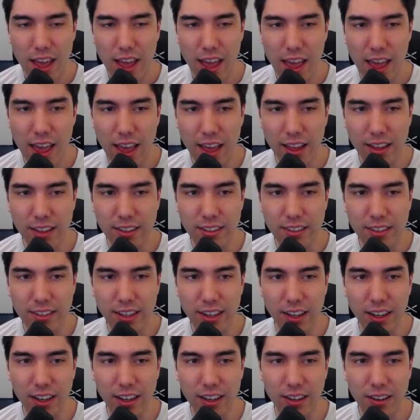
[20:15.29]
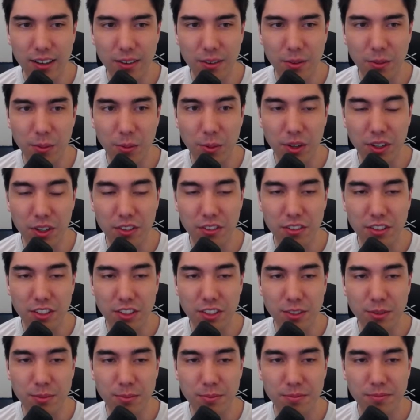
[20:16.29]
And one of
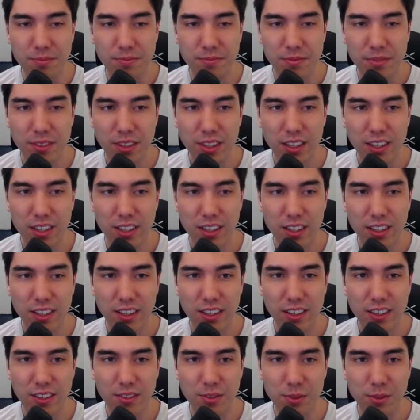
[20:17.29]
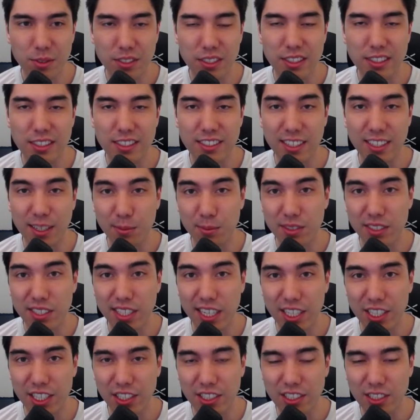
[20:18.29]
them was in the same
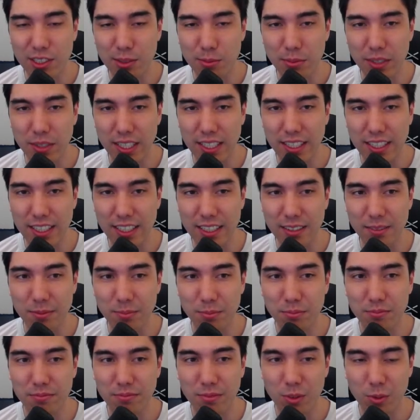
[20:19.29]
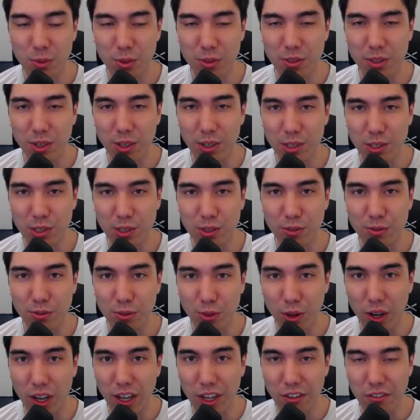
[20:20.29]
section as me, and he was also
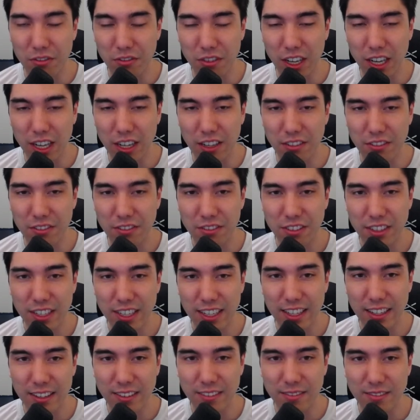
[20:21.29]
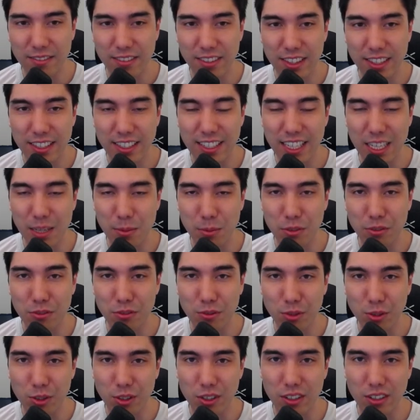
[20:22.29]
4 out of 5. And the day
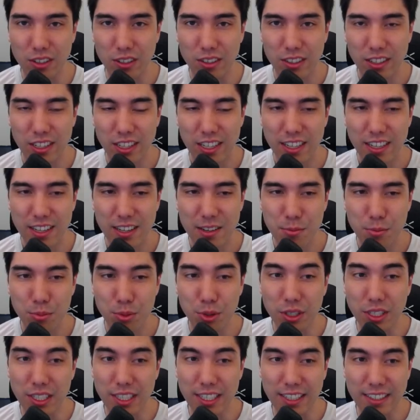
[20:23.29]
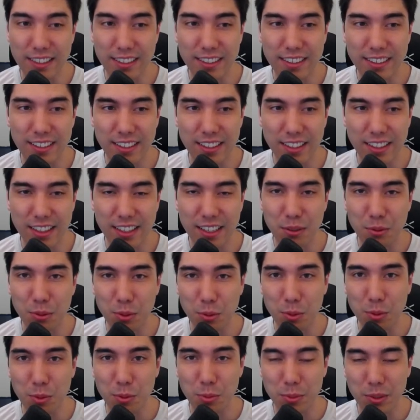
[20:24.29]
before, predicted that we
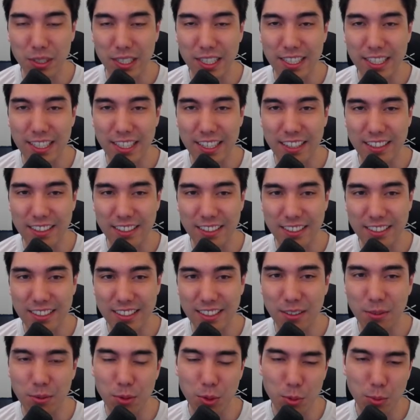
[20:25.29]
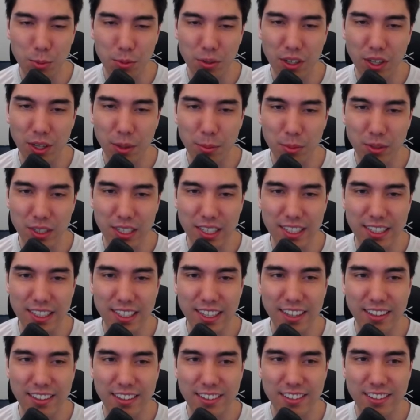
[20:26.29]
would play together. He said we would probably play
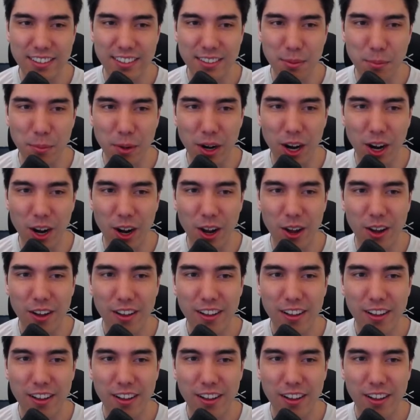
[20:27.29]
together tomorrow.